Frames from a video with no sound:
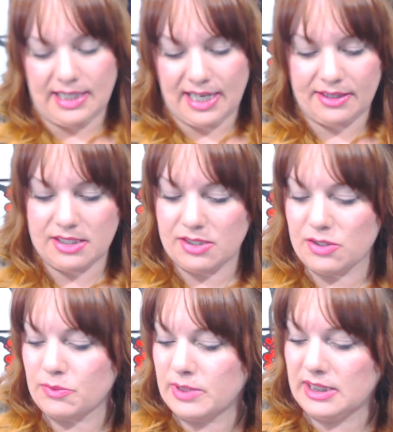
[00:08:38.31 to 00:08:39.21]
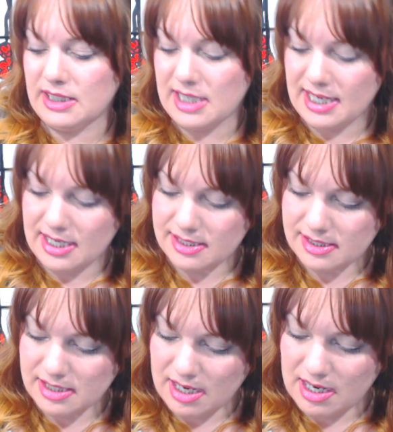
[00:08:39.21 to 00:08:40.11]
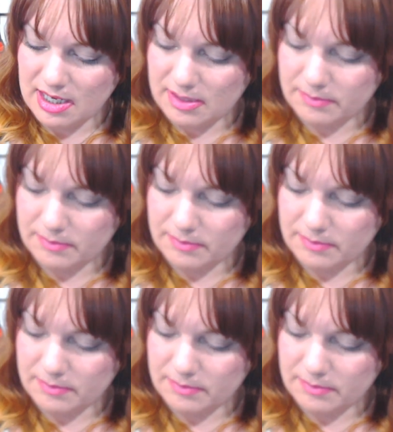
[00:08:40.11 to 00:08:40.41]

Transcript: Again, this is a really nice